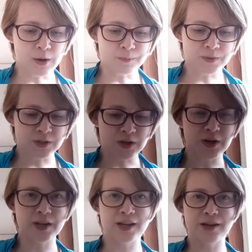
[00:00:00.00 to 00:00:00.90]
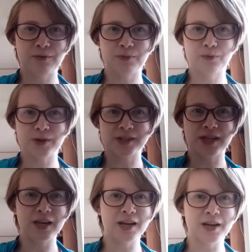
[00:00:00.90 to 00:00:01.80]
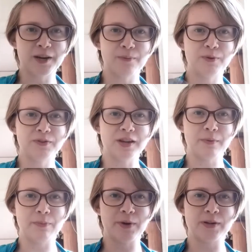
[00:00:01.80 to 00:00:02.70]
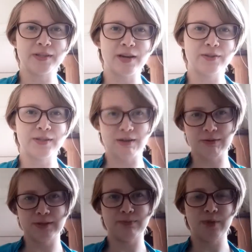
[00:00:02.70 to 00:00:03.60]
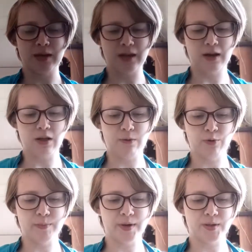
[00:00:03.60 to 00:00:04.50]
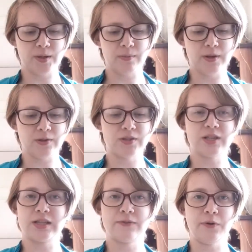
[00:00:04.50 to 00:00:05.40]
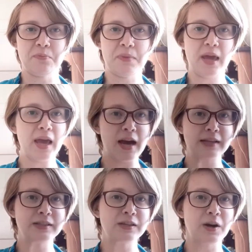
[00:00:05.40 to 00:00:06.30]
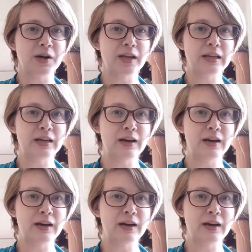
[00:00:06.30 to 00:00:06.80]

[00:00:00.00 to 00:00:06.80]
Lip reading: started once I moved out of my parents' house and I was making a lot more meals just for me. I started